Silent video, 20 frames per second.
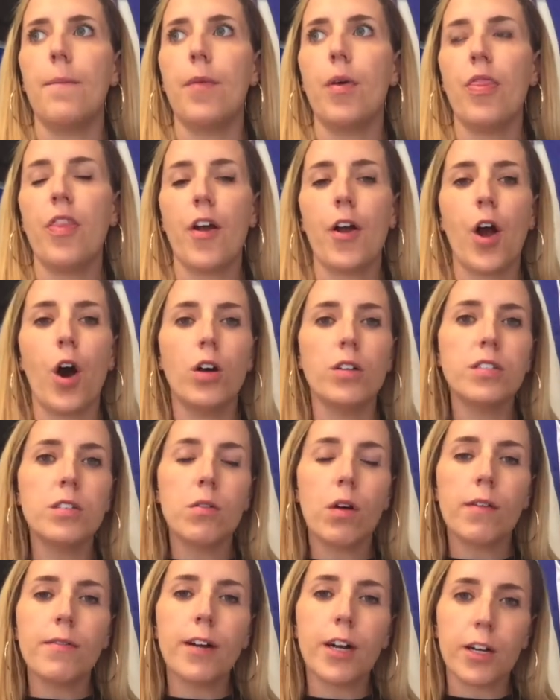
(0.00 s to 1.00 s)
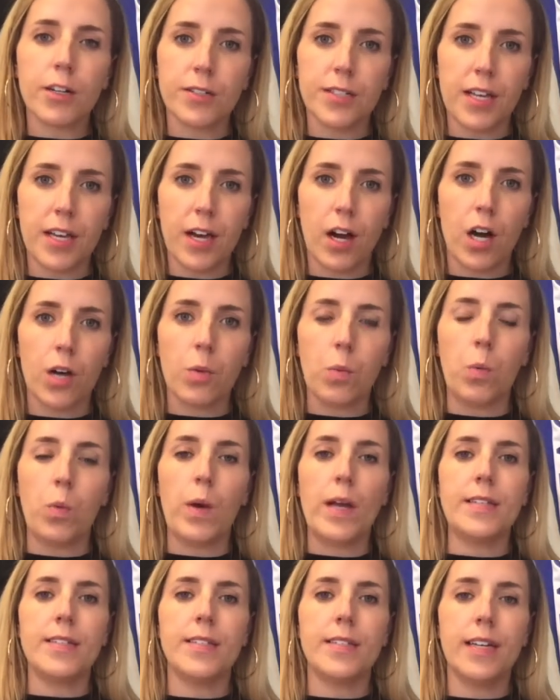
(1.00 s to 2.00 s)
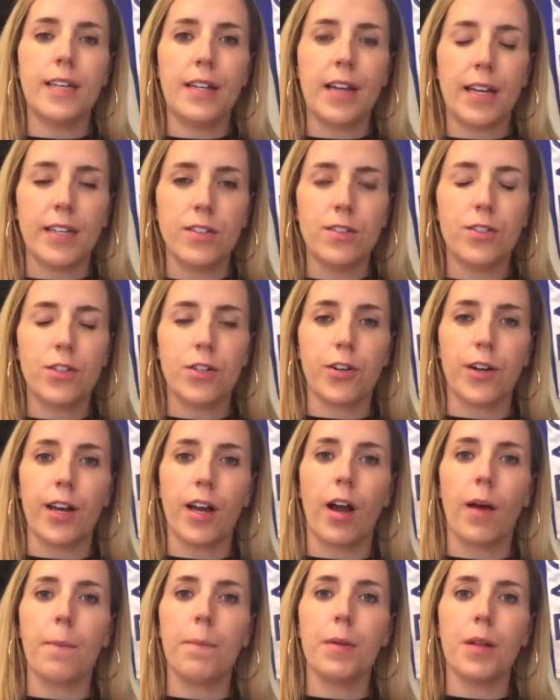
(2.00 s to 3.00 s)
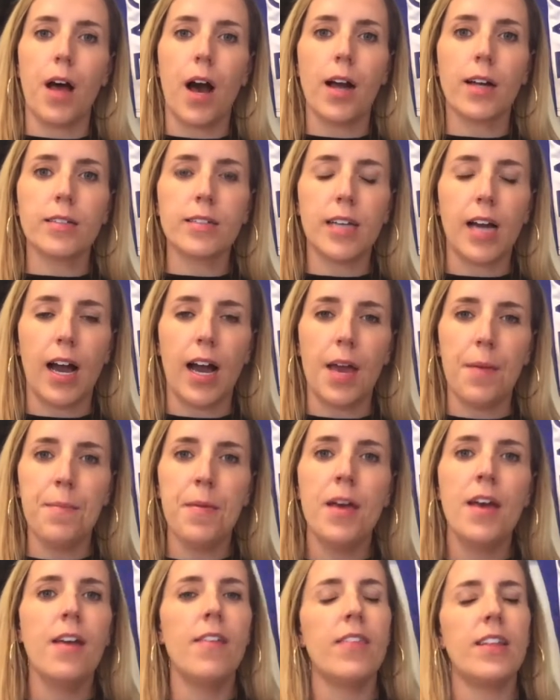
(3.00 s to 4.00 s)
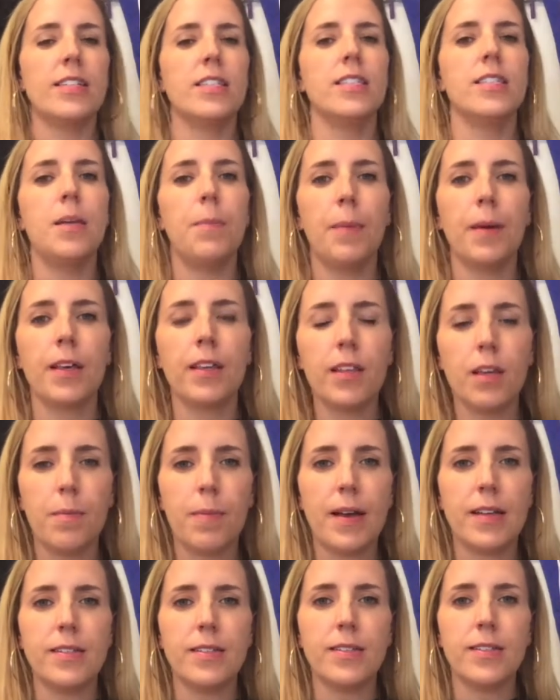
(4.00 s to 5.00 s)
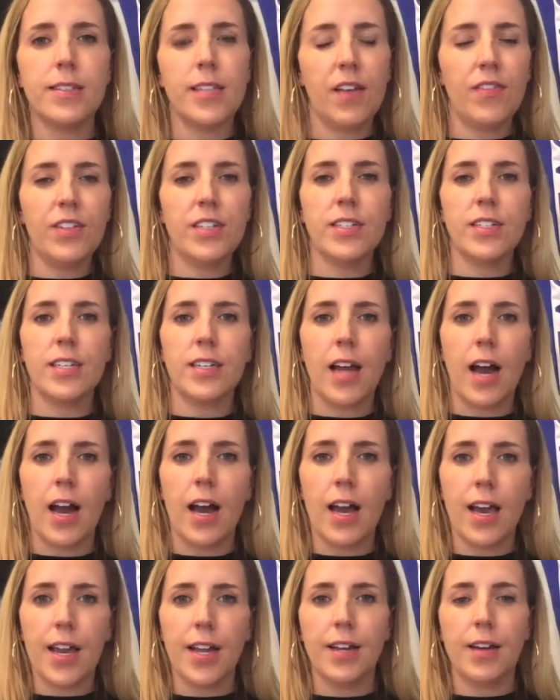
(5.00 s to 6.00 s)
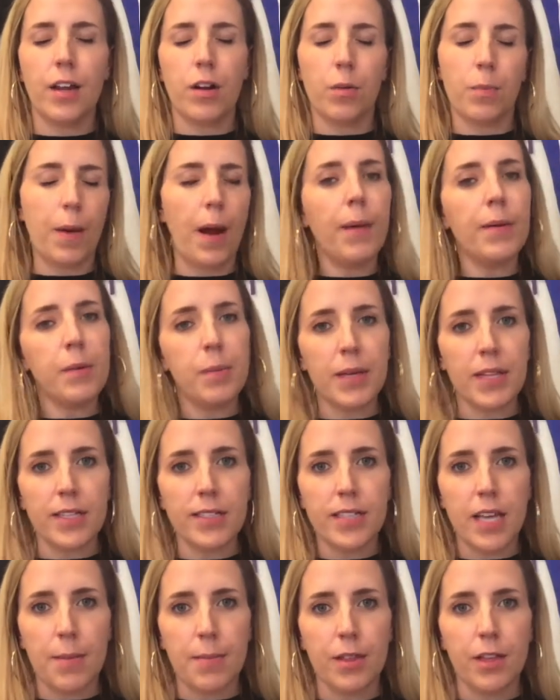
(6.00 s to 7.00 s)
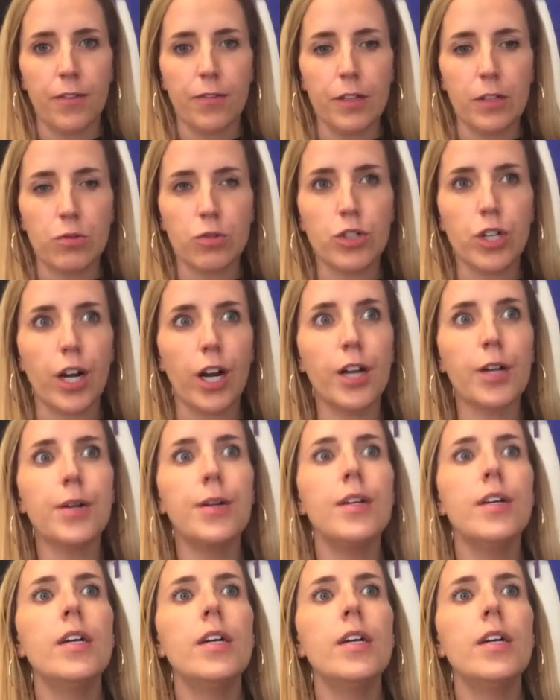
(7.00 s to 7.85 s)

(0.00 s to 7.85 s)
they also are rehearsing on Wednesday nights during our block time. That's typically been 7 to 9. It'll probably be the same in the future.